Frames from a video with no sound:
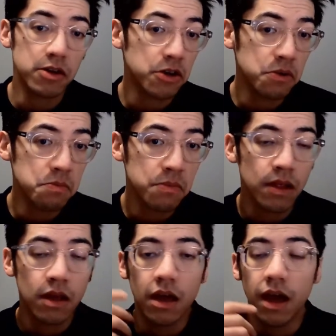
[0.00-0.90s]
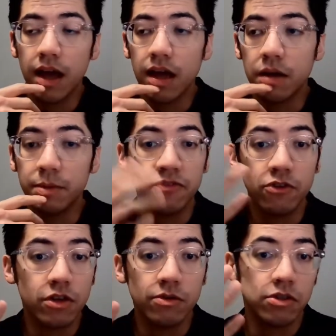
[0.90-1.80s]
know, but if you
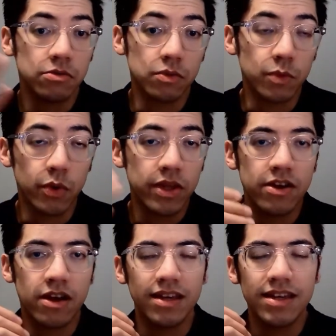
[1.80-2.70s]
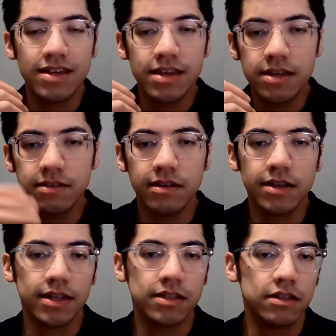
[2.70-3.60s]
don't worry, they are easily
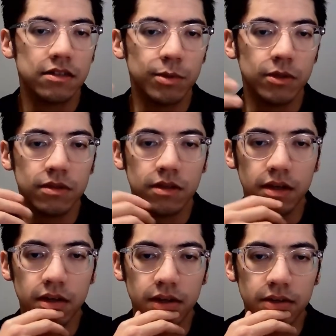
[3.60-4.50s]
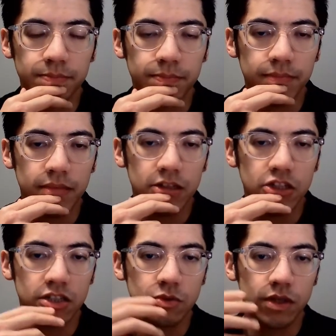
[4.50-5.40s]
accessible,
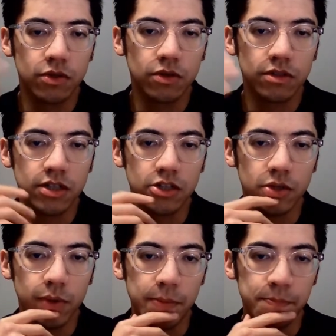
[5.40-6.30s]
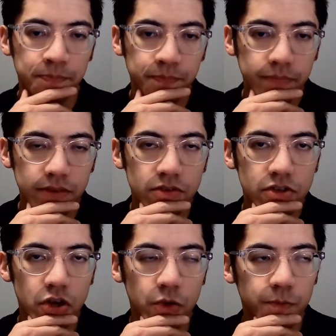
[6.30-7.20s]
just one Google search away.
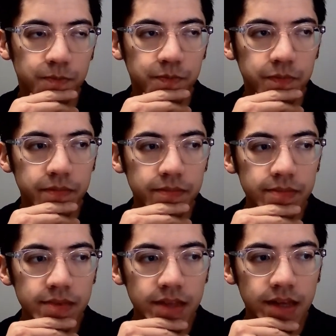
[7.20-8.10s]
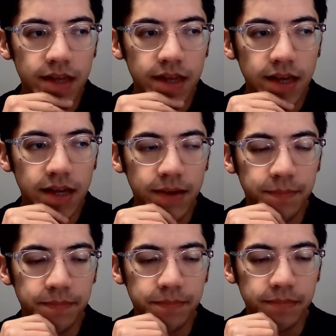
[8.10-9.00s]
So
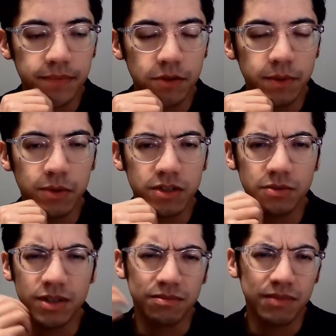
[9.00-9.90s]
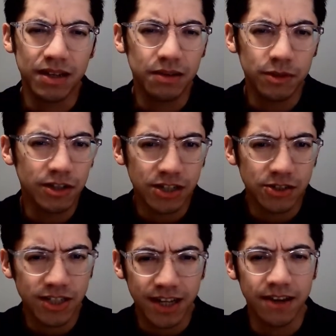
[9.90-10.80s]
you may wonder, well, I will not
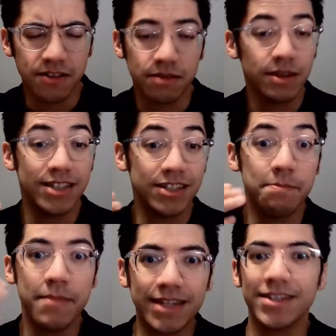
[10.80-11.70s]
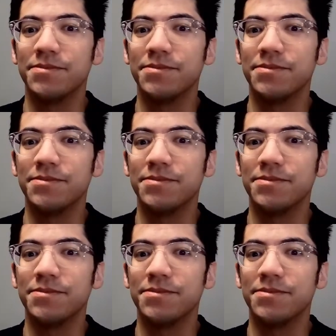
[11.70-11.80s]
understand anything. It doesn't matter.